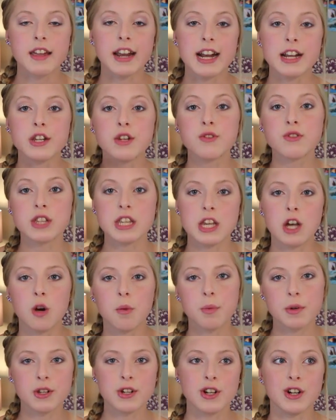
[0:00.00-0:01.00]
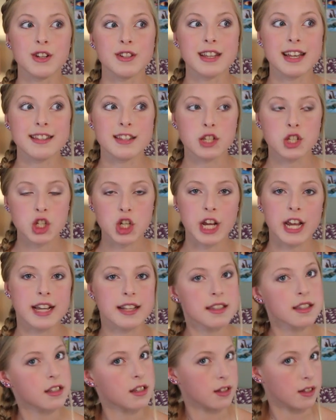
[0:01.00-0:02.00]
that I'd use the open turns as a
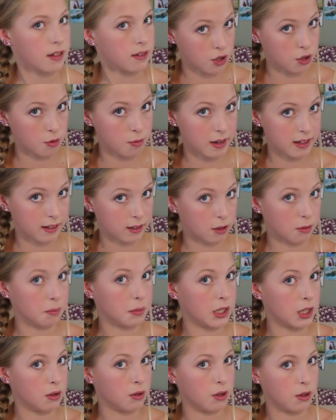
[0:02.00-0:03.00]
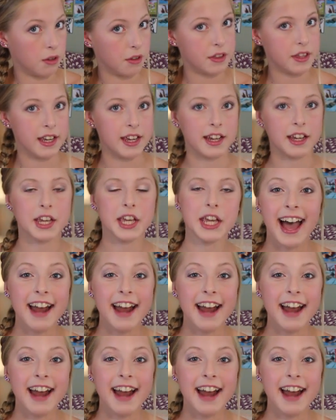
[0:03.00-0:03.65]
chance to do my little blowhole thing.